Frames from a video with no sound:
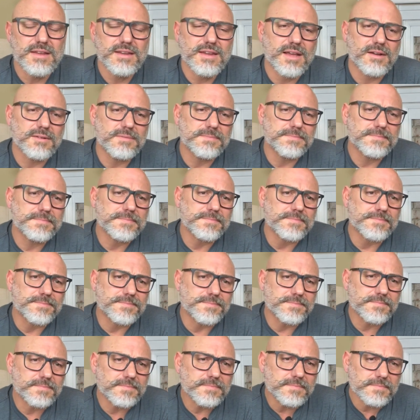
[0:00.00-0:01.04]
Now,
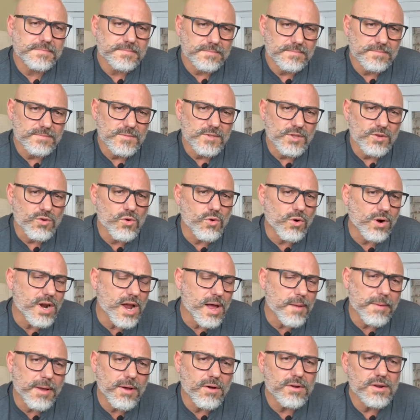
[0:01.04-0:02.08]
or
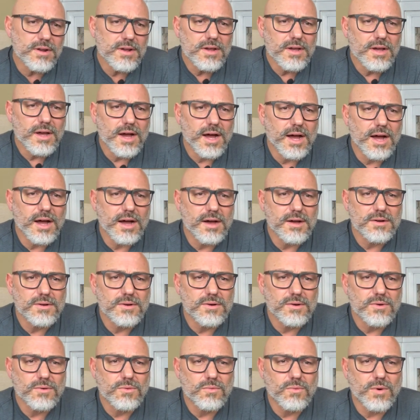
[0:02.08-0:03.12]
how about
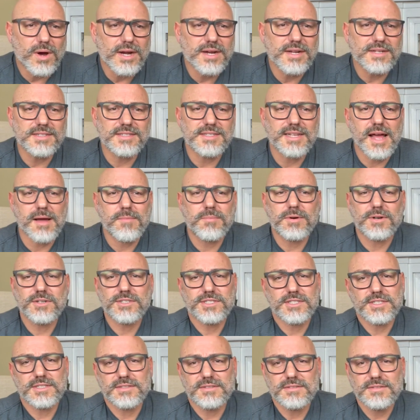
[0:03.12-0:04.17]
why does that
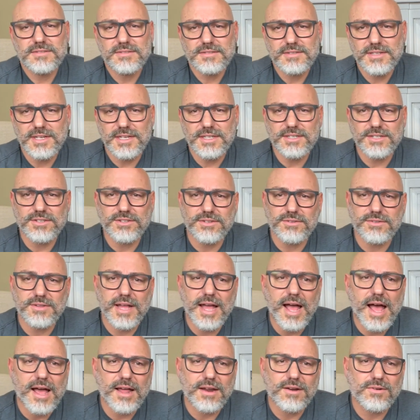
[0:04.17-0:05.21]
person get to do
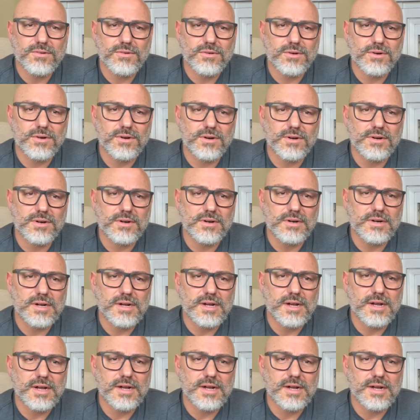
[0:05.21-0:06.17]
that? Or,